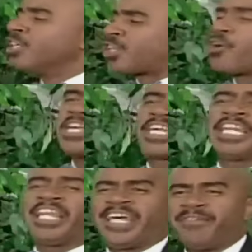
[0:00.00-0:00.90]
so he can
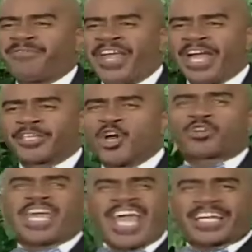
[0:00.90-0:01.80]
live there. You
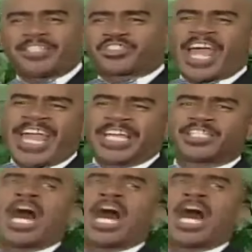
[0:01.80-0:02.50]
can't contain